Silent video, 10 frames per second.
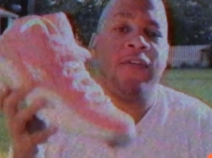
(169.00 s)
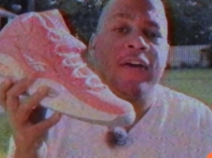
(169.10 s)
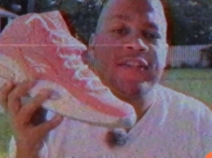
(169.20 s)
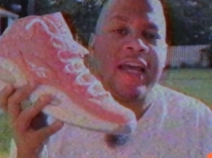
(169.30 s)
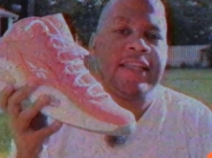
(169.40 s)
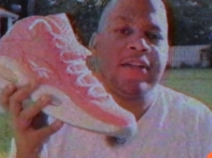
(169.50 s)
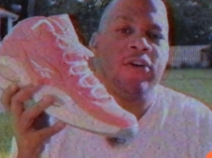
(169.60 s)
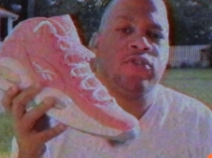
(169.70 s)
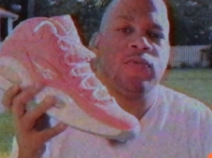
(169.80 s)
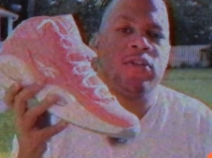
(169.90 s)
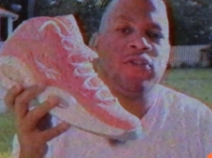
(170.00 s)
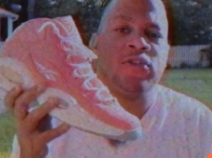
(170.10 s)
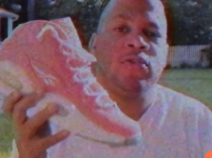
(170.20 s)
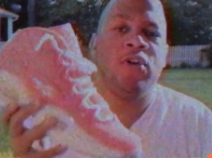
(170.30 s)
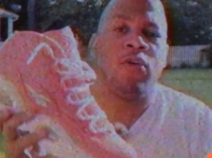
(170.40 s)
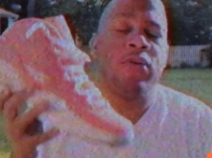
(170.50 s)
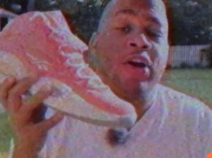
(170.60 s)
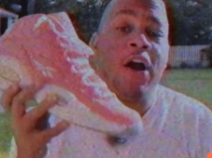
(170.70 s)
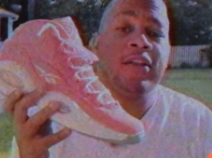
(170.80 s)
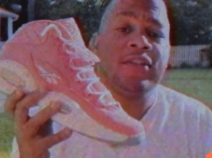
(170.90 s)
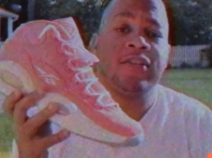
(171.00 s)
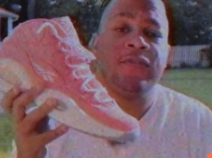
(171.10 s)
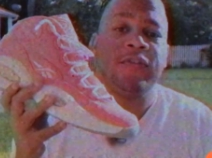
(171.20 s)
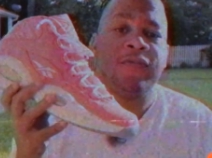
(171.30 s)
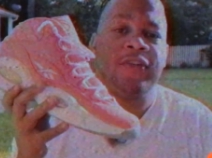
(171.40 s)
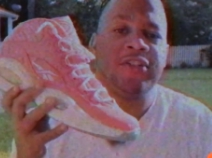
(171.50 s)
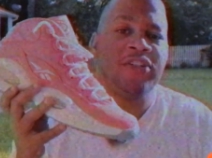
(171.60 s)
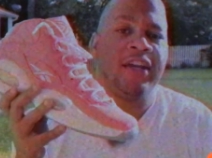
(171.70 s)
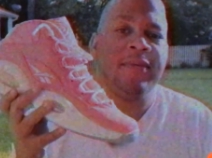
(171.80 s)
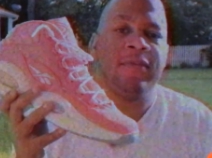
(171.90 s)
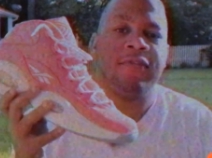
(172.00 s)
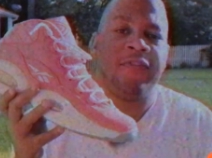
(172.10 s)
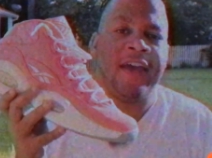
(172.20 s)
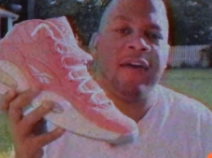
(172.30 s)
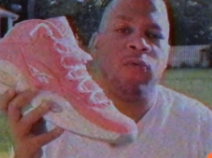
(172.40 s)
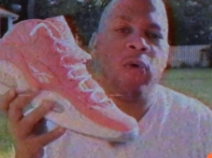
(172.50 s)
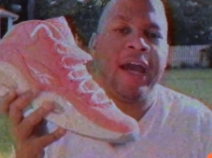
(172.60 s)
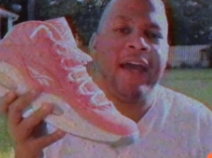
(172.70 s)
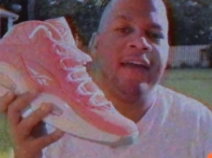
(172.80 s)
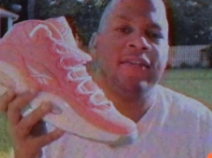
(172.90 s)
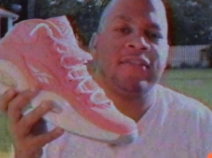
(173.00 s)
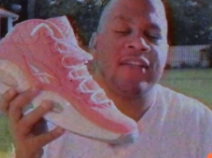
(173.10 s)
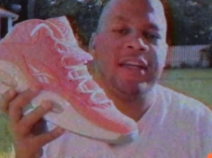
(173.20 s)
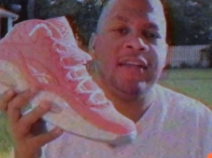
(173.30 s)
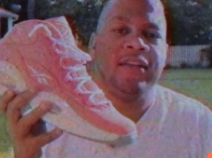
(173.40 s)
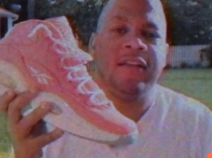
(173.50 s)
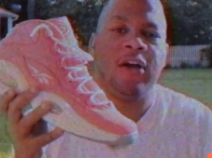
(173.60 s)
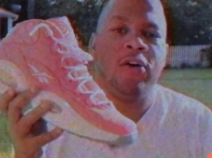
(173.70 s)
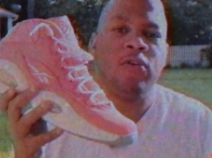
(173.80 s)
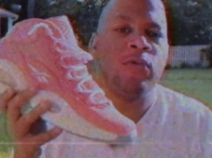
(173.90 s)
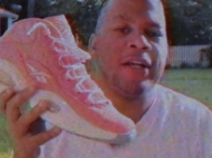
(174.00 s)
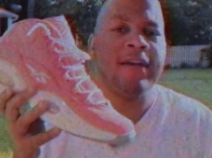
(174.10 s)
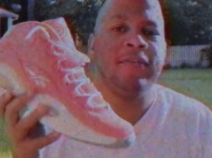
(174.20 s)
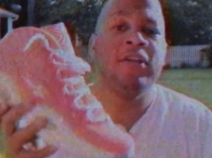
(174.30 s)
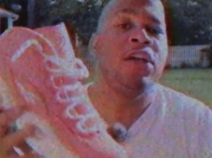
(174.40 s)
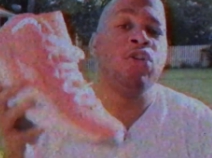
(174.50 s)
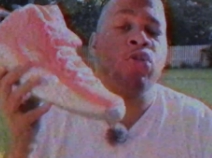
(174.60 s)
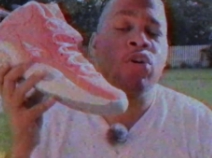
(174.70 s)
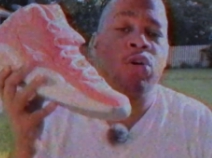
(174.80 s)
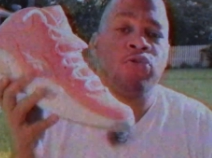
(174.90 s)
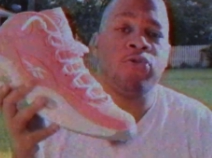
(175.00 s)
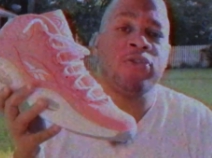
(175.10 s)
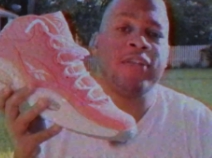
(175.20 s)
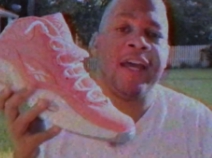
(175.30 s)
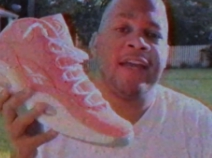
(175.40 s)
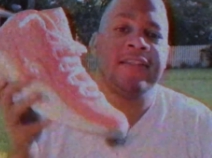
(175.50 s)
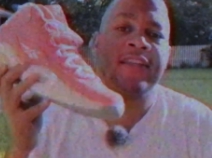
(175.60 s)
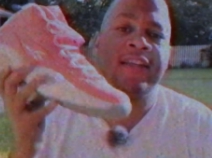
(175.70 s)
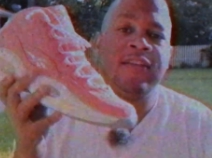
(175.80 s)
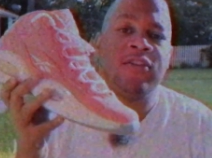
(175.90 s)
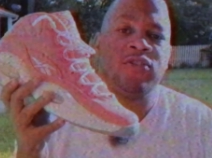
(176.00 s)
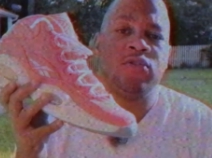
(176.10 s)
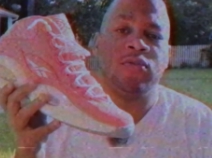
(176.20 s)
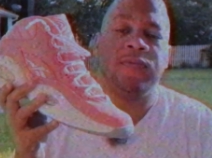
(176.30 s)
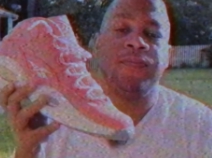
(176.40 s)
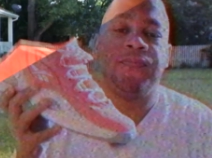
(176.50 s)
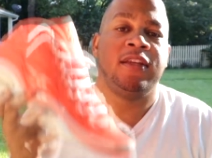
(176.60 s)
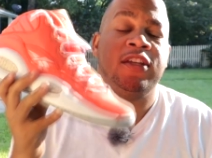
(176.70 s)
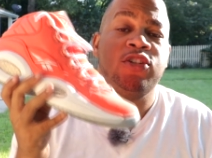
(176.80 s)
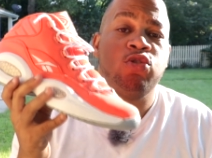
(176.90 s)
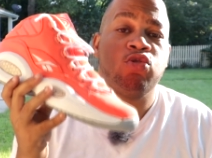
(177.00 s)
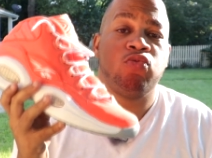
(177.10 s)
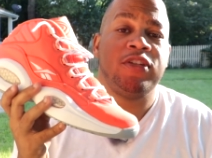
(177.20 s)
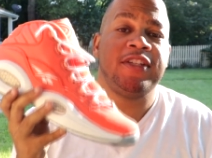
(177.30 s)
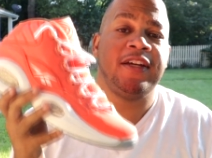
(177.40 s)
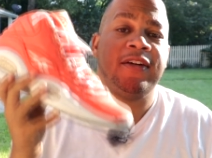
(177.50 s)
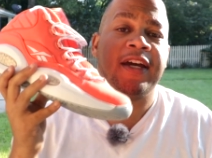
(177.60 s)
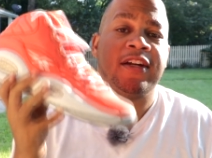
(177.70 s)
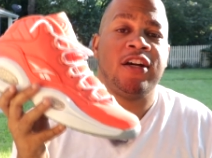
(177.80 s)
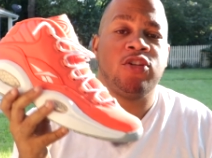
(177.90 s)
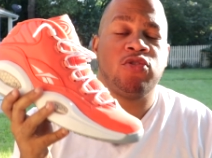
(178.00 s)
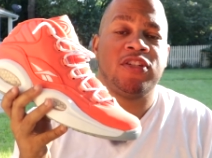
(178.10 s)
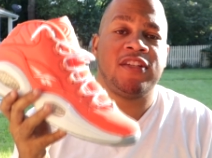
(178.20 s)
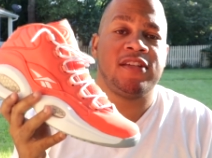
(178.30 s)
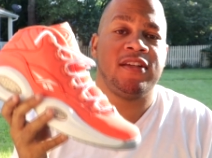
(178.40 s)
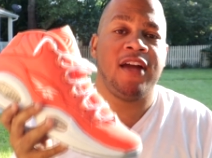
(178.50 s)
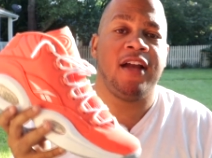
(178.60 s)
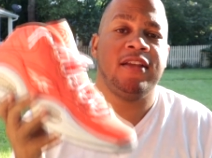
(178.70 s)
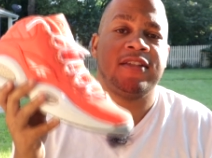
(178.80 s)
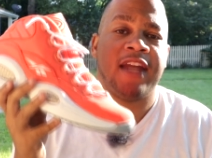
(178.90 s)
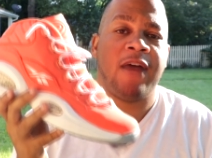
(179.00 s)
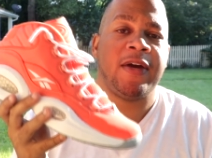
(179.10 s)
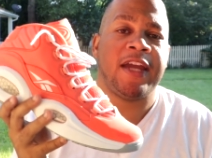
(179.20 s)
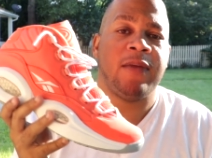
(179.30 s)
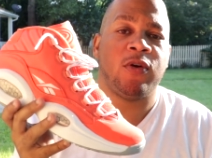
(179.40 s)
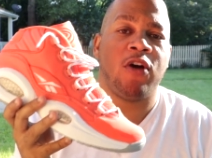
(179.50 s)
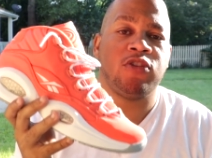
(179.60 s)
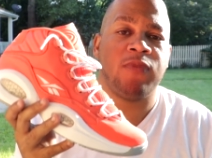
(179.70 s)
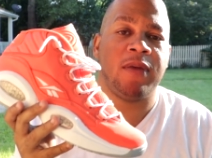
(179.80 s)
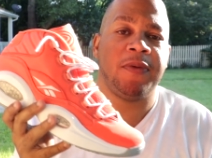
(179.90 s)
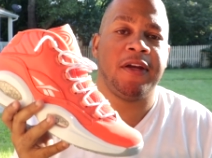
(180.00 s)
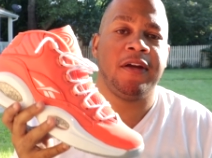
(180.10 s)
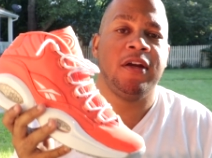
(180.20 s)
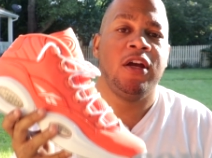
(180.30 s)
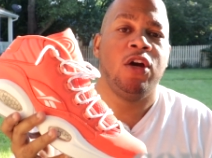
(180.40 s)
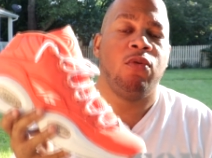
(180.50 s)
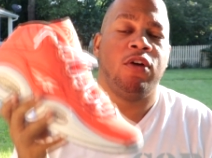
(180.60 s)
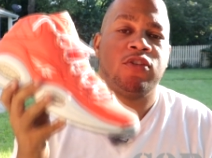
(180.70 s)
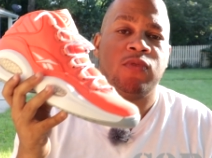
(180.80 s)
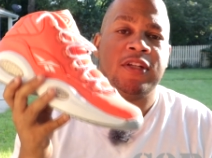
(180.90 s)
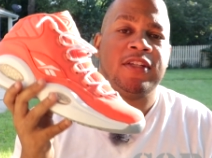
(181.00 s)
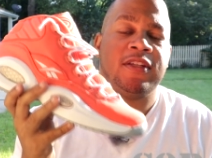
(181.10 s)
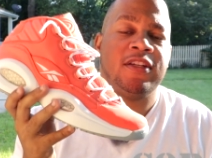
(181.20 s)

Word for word: far as sizing goes with the shoe, regardless of your foot shape, fat, wide, skinny, long, whatever, you can go true to size in this shoe. These shoes retail at one hundred sixty dollars, and how I came across my pair was when these